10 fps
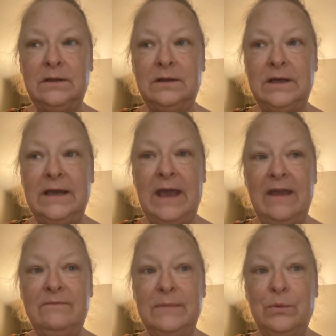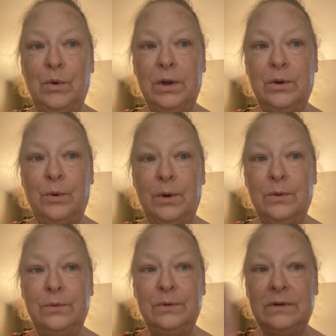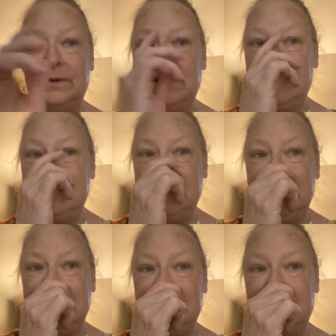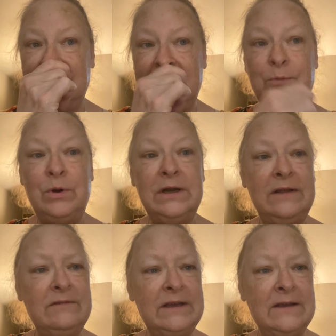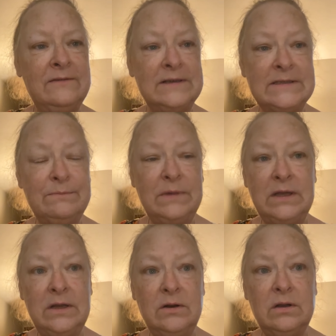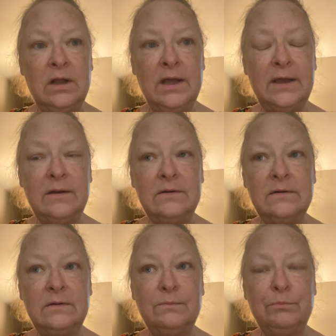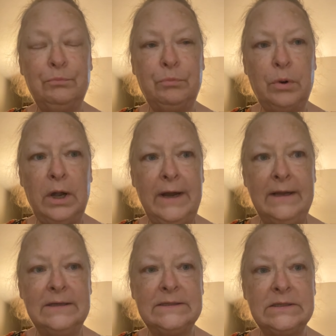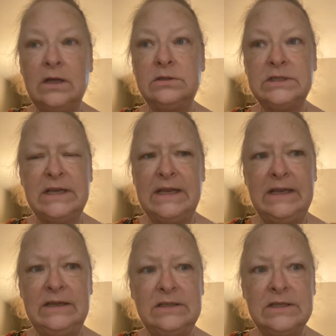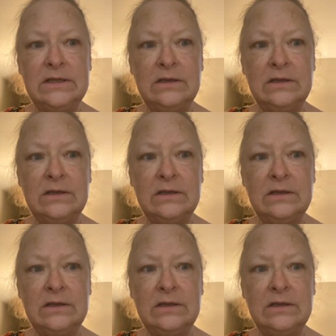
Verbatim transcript: he gave me one quote and then he wouldn't even give his men like breaks to eat